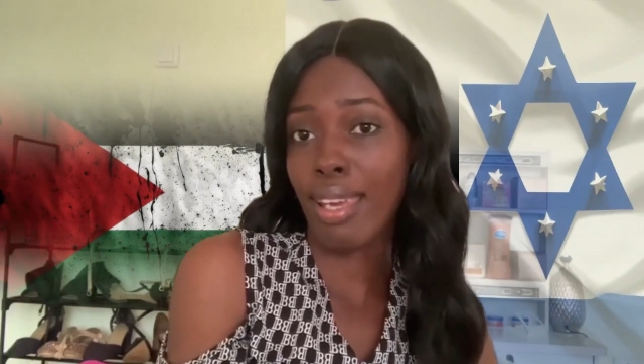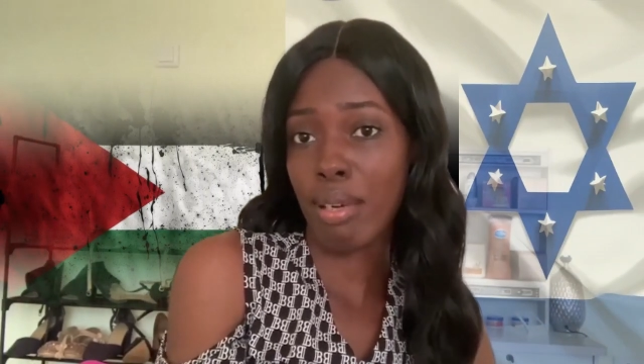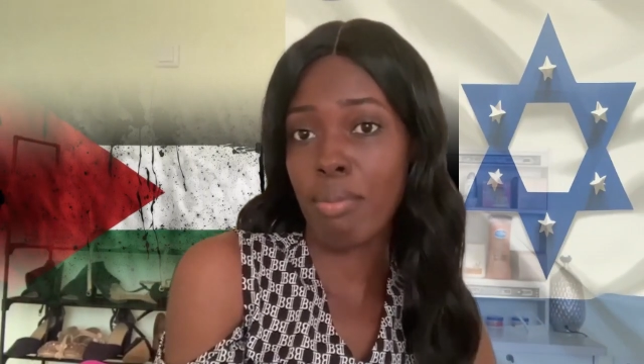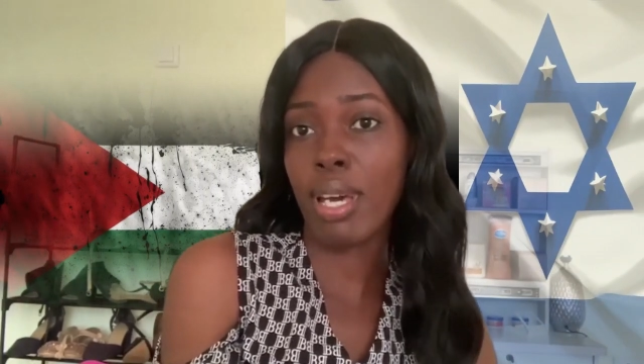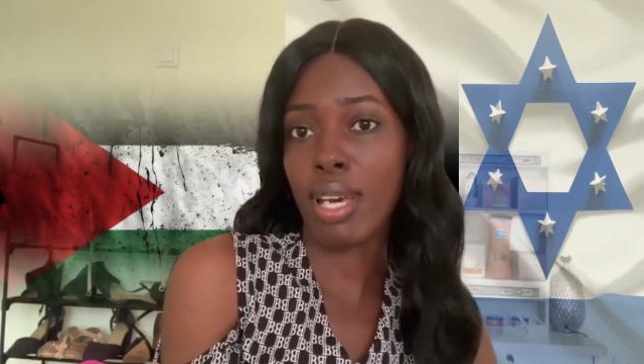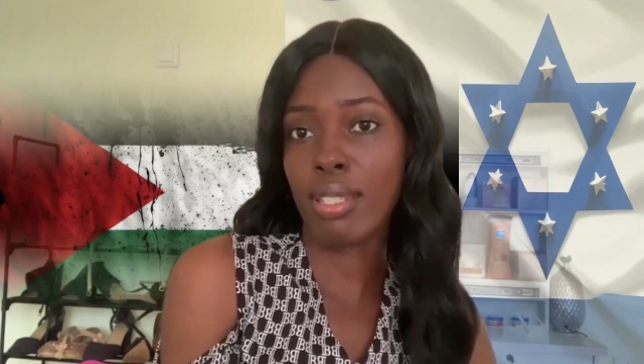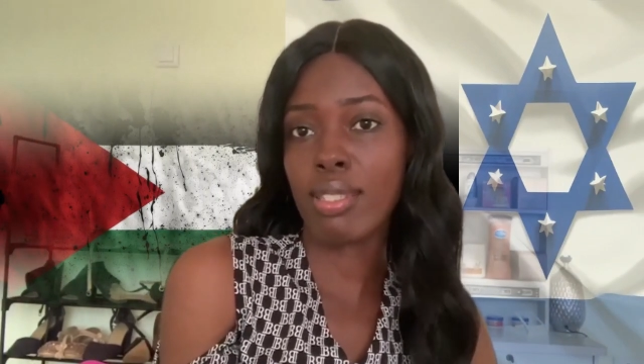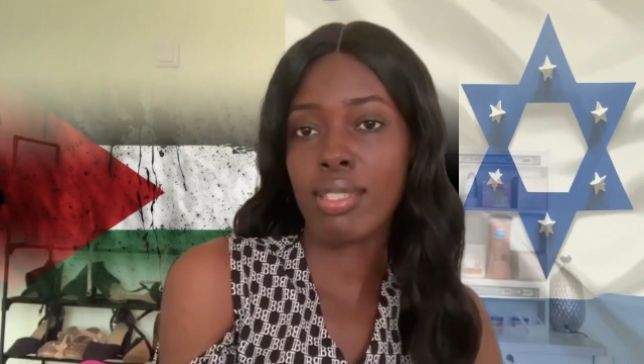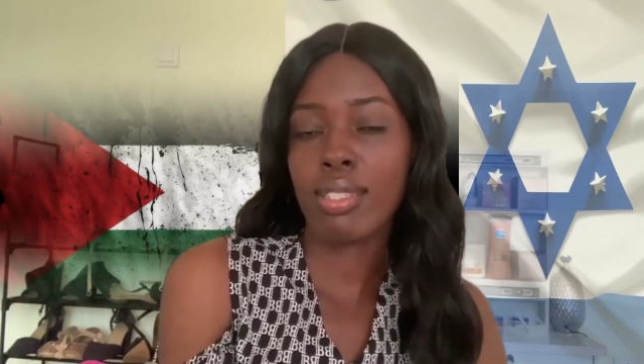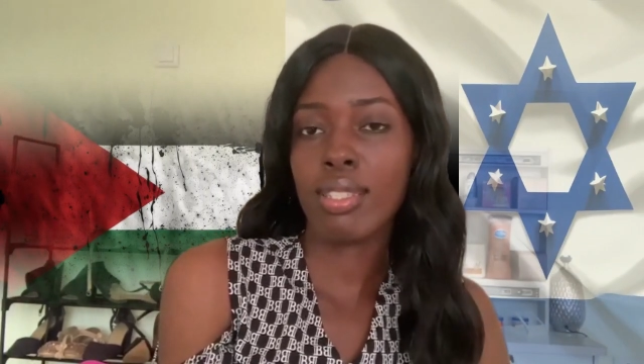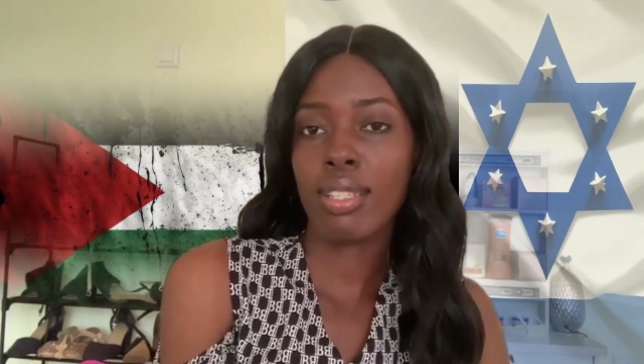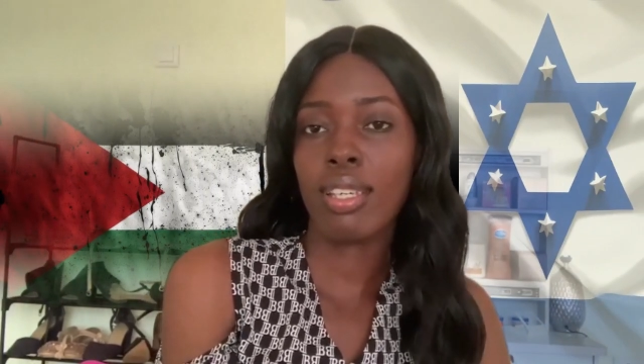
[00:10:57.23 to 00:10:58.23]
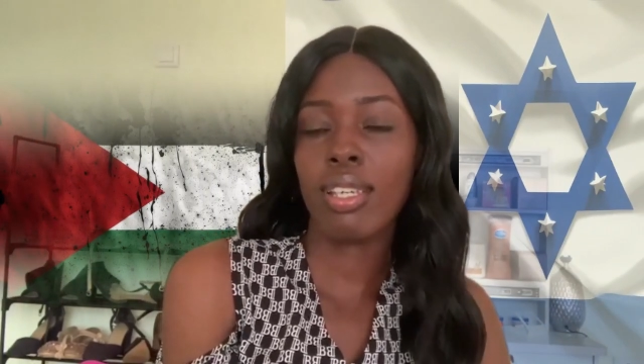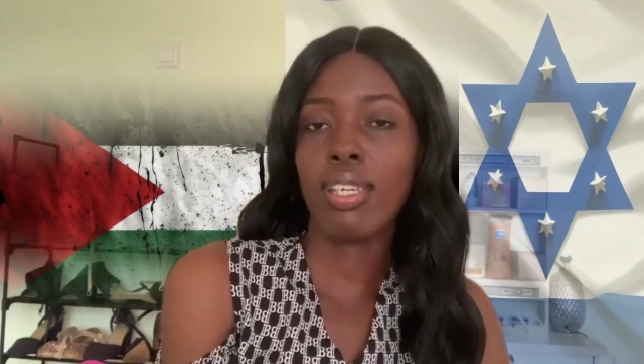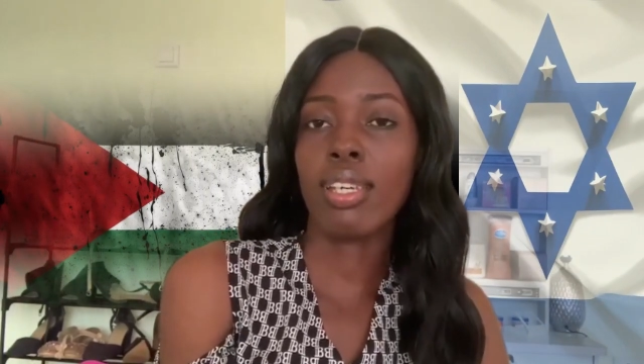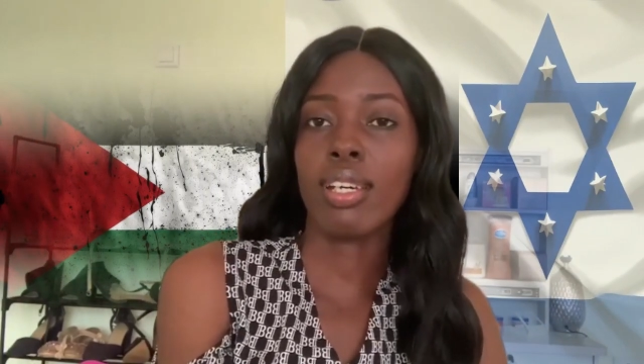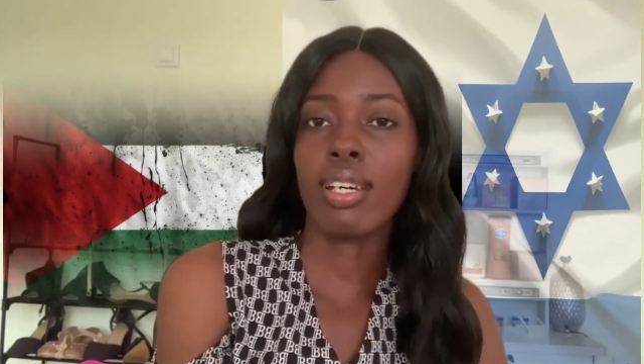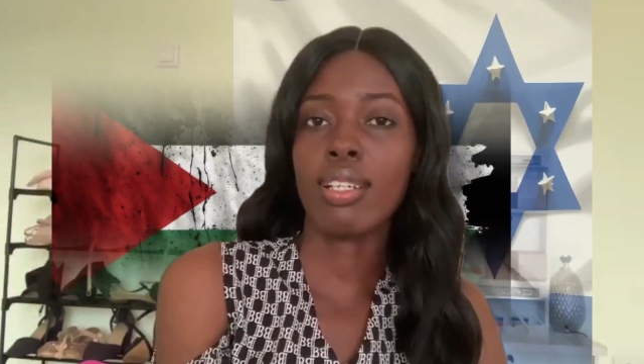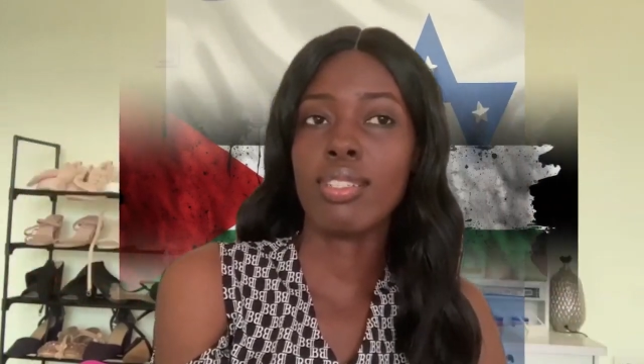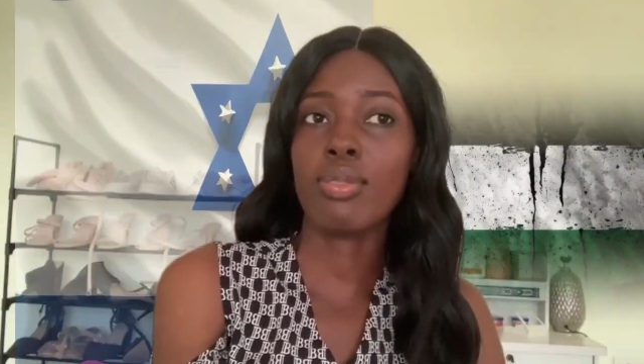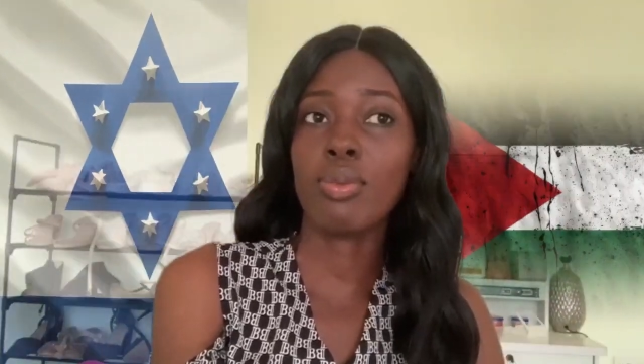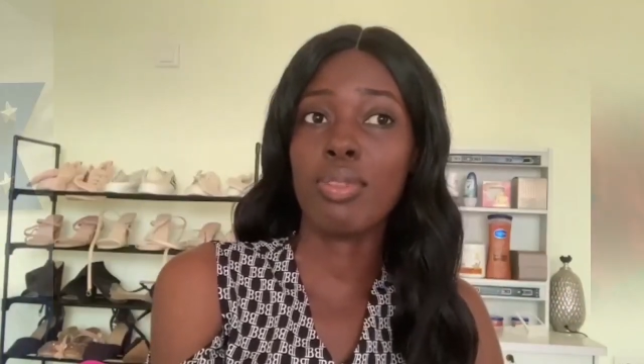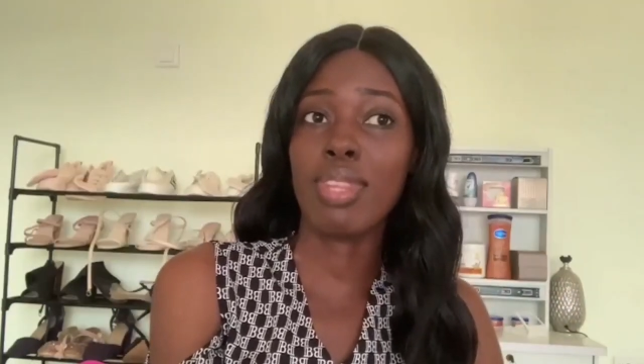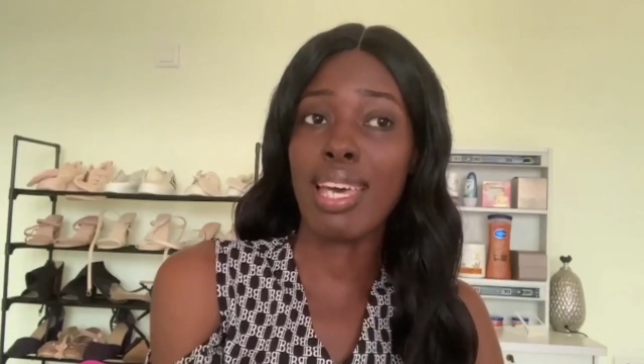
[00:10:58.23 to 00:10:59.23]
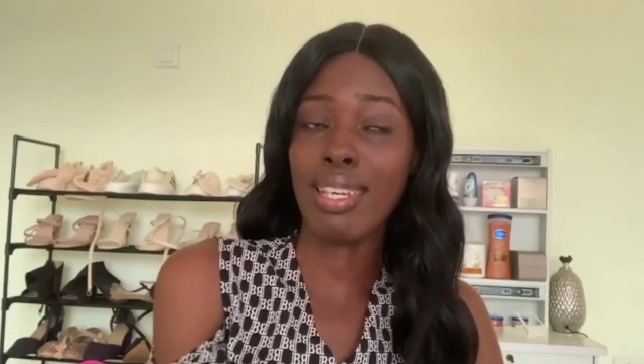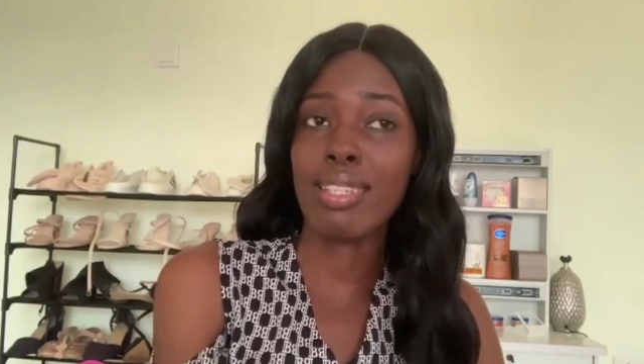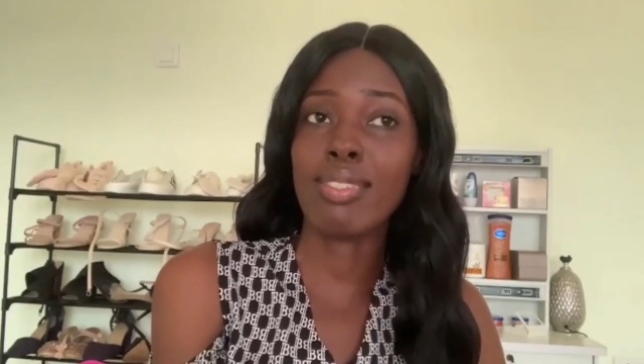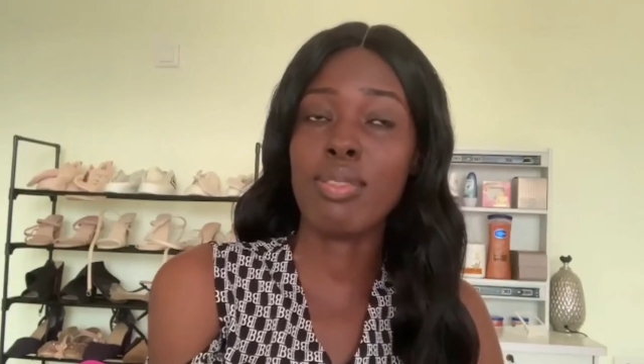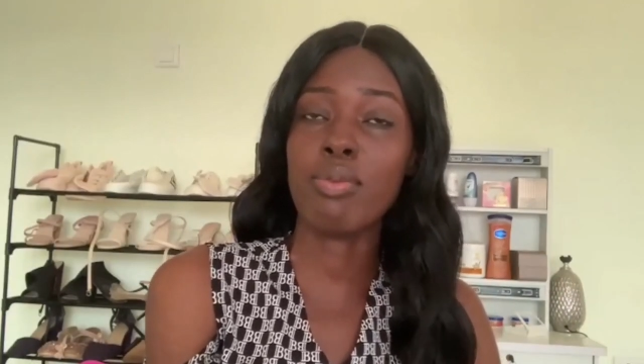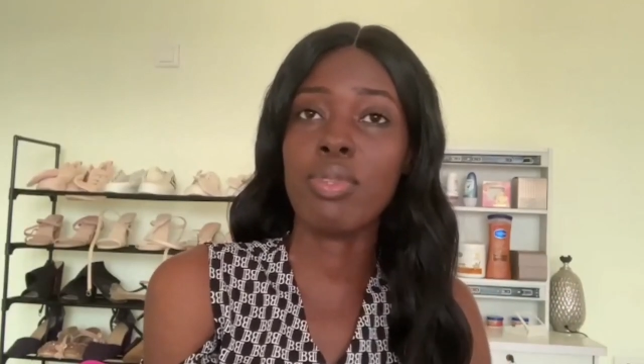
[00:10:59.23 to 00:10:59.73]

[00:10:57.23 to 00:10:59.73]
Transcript: Hamas. Yeah, so that is the